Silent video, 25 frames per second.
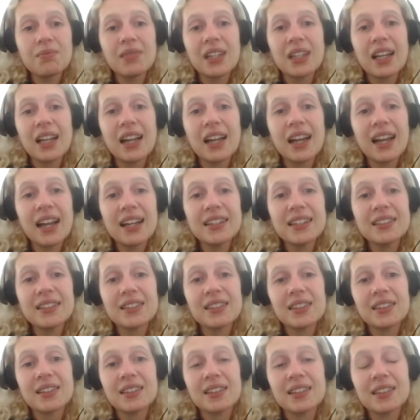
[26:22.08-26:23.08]
And
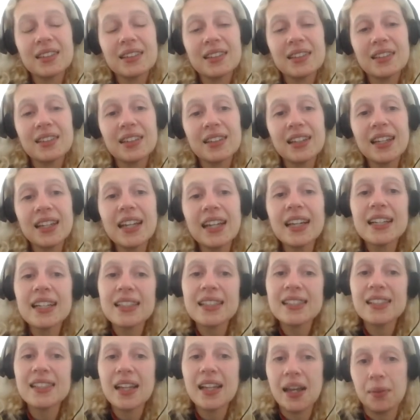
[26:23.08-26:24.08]

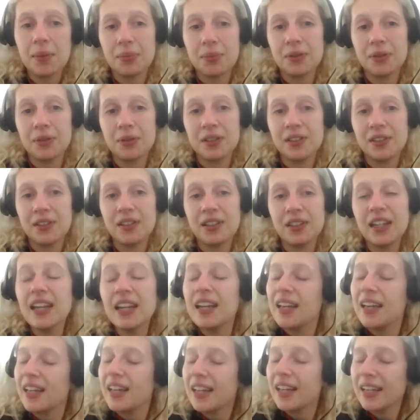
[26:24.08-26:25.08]
accept
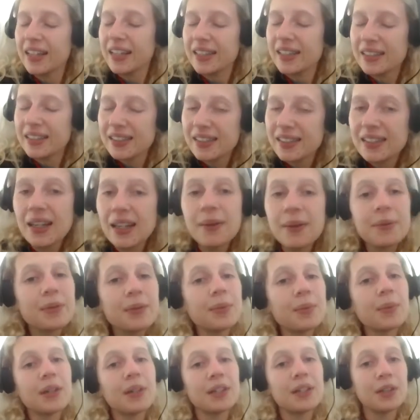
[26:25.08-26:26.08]

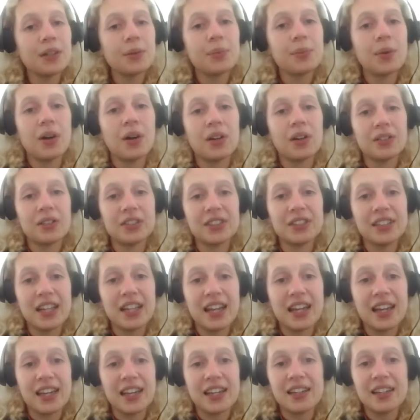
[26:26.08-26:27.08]
where you are
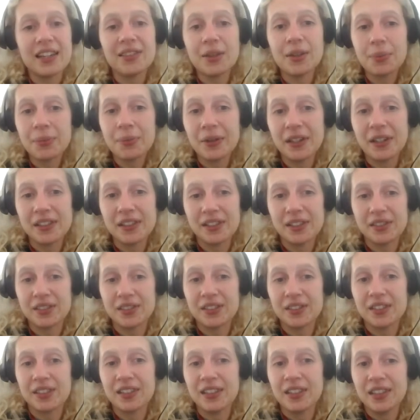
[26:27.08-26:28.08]
today in the present.
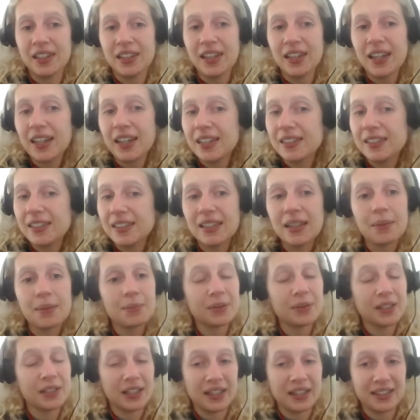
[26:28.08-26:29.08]

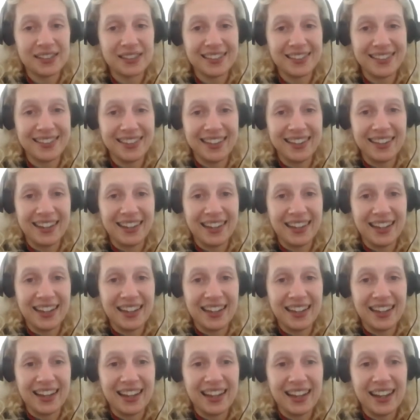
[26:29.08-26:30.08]
Accept it.
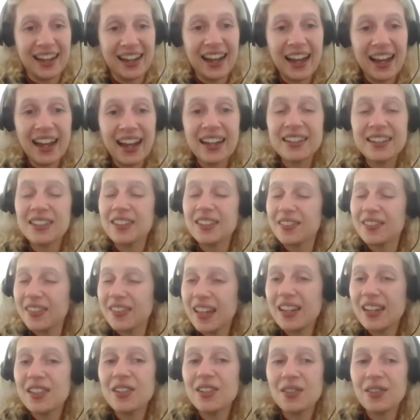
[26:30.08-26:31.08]
And
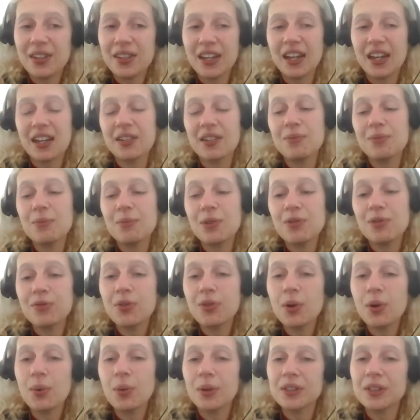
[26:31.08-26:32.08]
then you can move
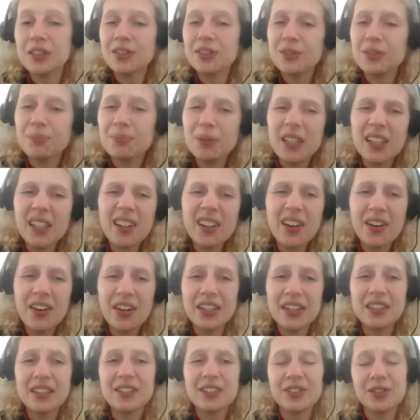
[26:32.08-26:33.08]
forward and be
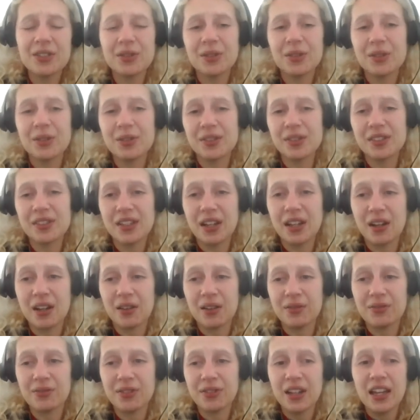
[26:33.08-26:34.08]
kind to
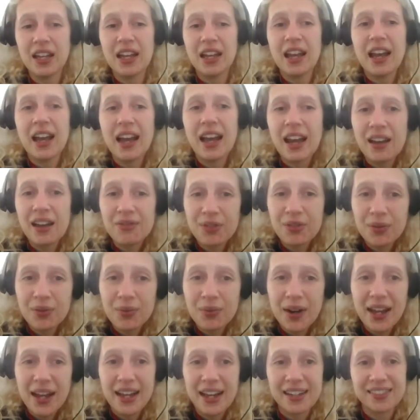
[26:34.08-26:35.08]
yourself. Have a
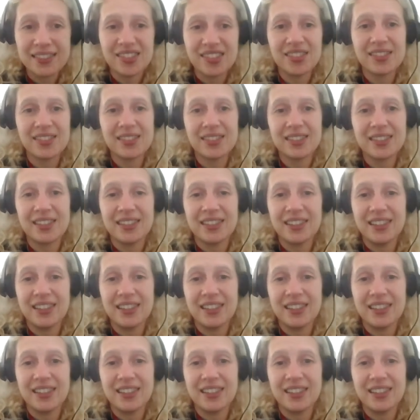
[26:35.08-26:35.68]
rest.